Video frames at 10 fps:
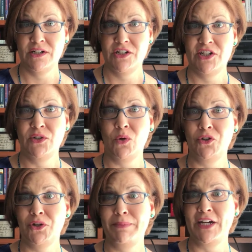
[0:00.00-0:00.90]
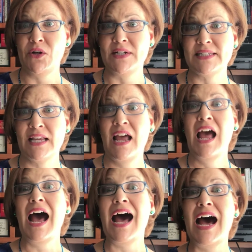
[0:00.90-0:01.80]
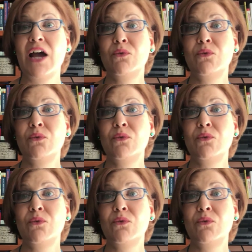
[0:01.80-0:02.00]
She told her parents, I